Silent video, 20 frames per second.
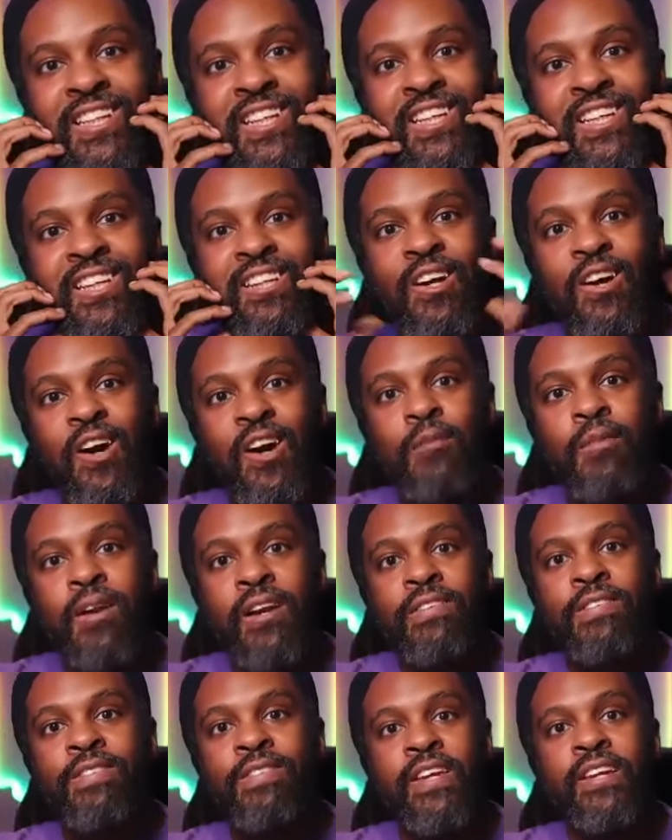Are my
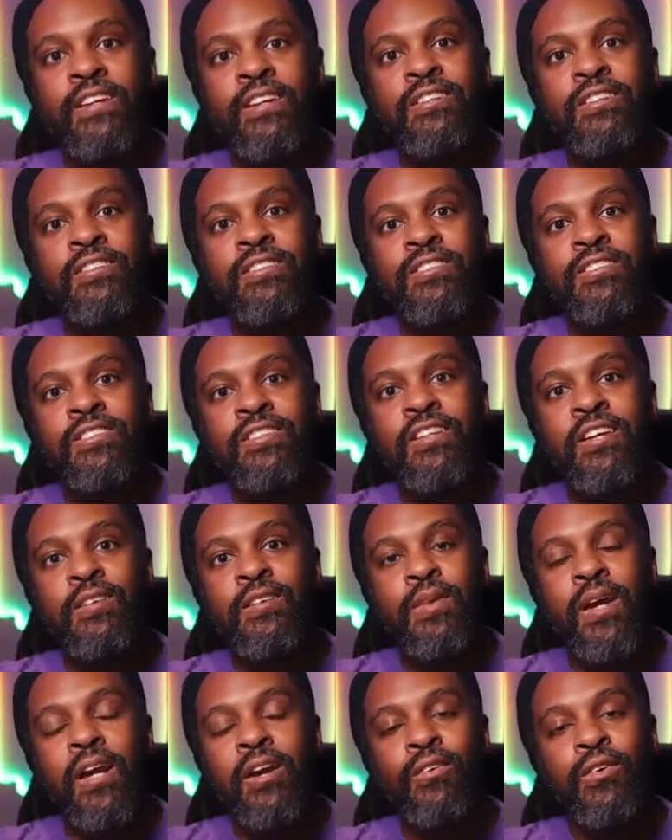fingers and
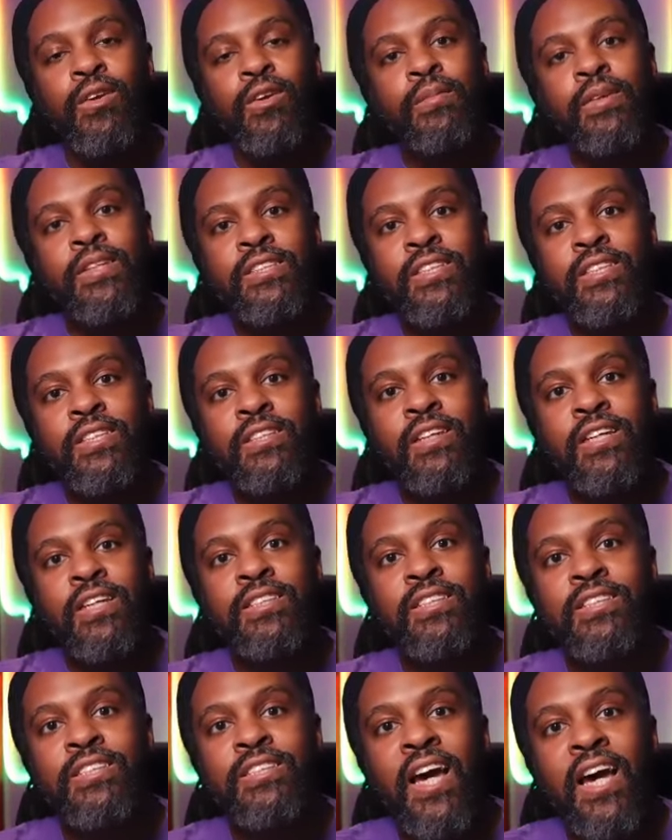my grip, is
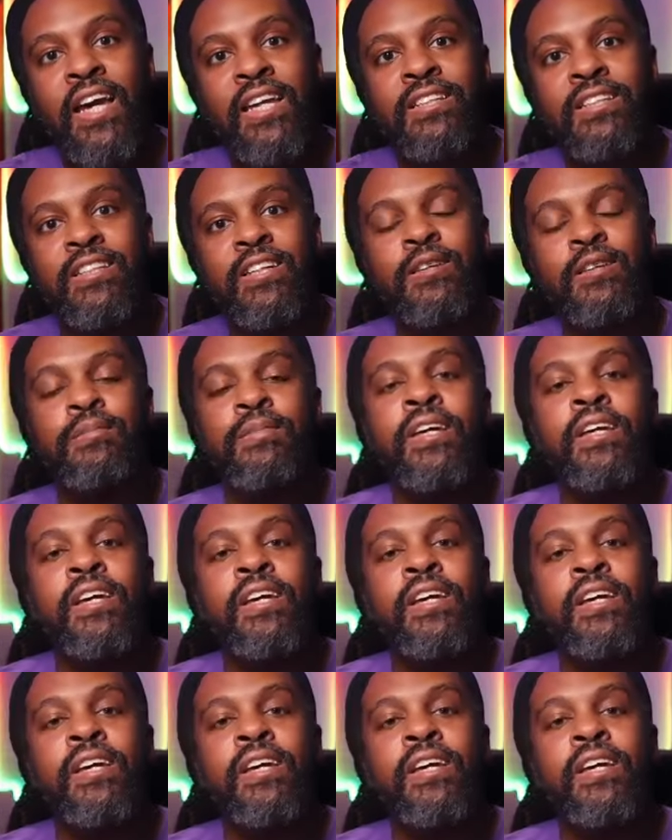it tightened up?